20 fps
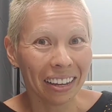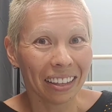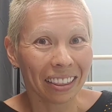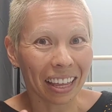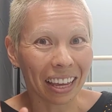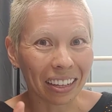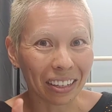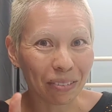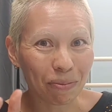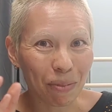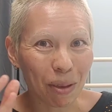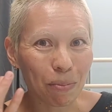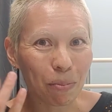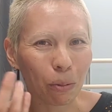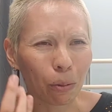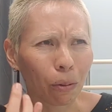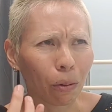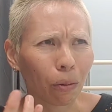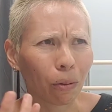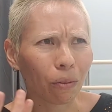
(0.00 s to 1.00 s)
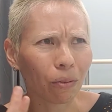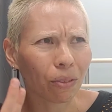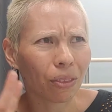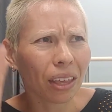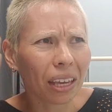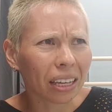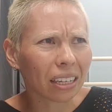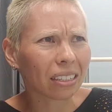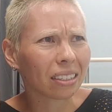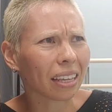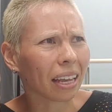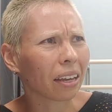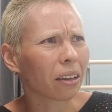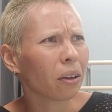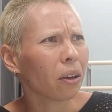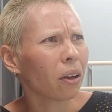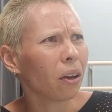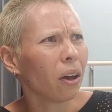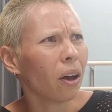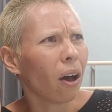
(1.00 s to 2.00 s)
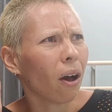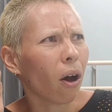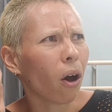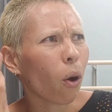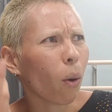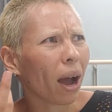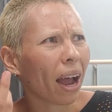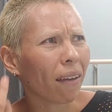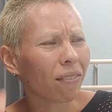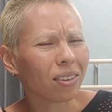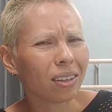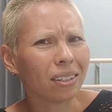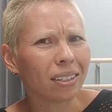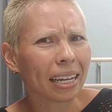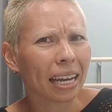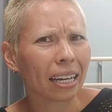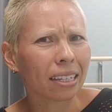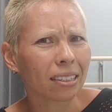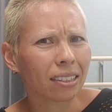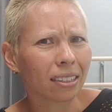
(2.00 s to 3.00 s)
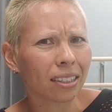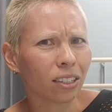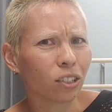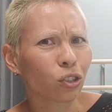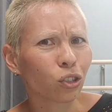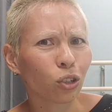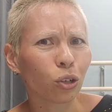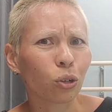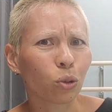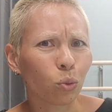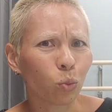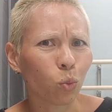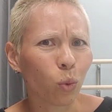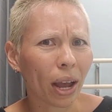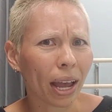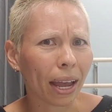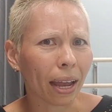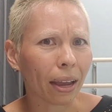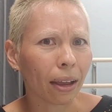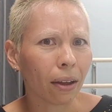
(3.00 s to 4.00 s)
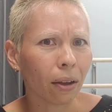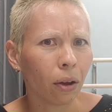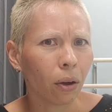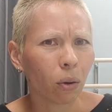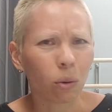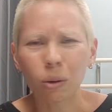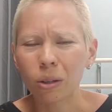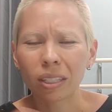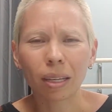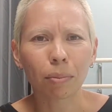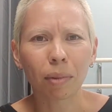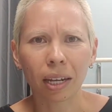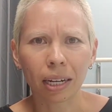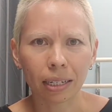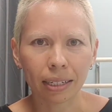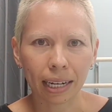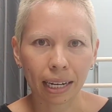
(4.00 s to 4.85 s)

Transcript: that people think is like, oh, I have to dance this certain way or else I'm not a